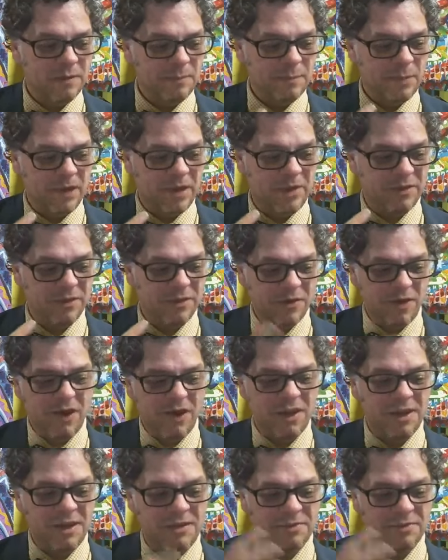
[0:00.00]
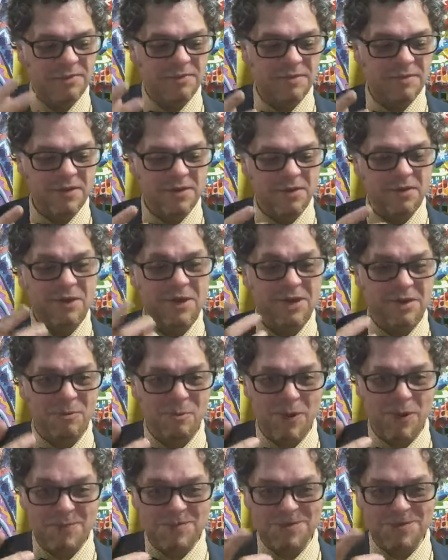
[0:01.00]
But they're all in
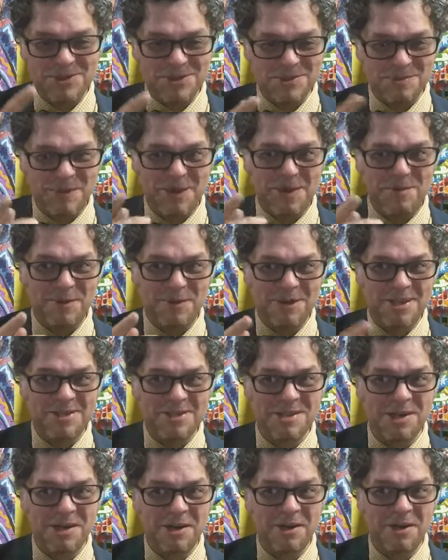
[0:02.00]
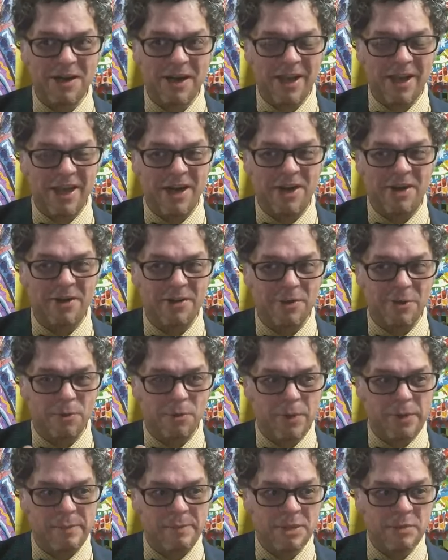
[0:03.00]
Webster the Spider Monkey's in there. I got another
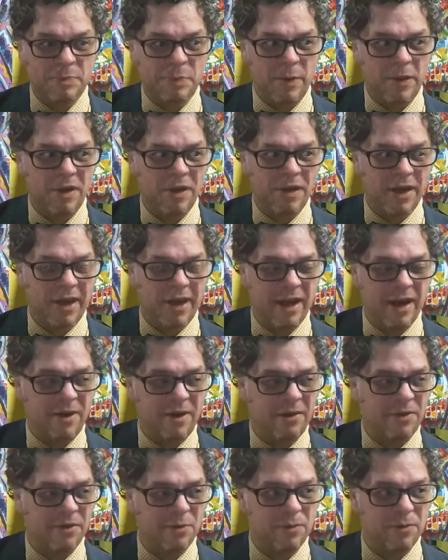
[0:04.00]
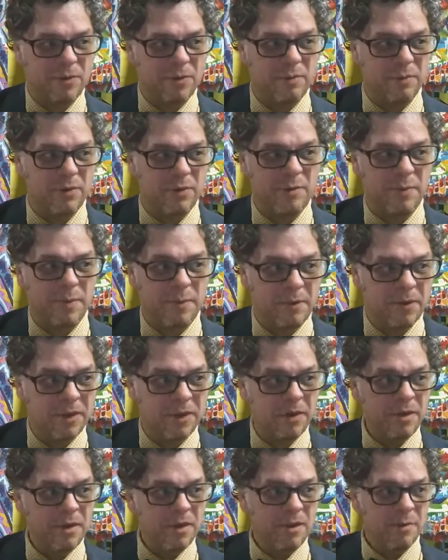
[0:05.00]
Grimace book. I got another Grim Reaper book.
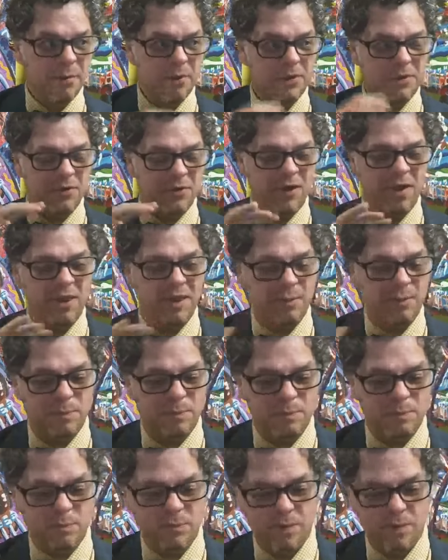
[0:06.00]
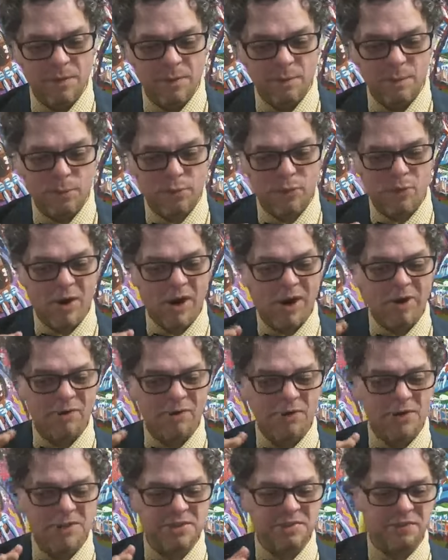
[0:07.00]
But they're all in
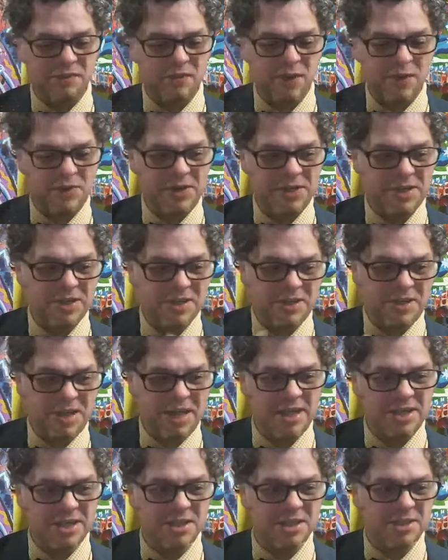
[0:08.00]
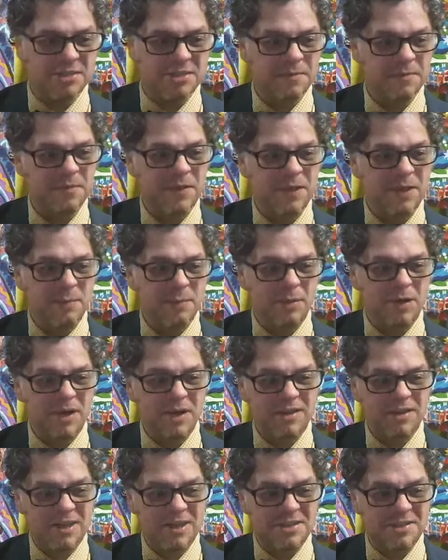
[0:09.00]
progress in various stages. But
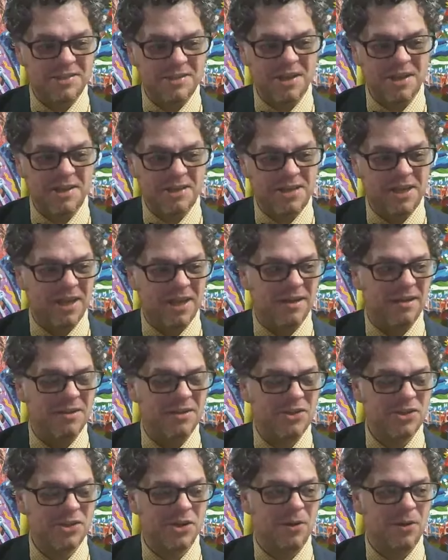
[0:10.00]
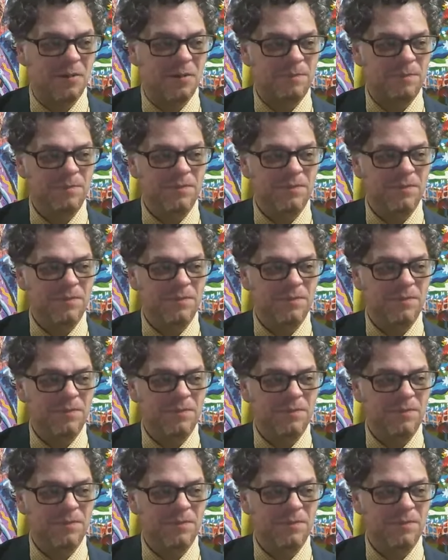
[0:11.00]
nothing's done yet. So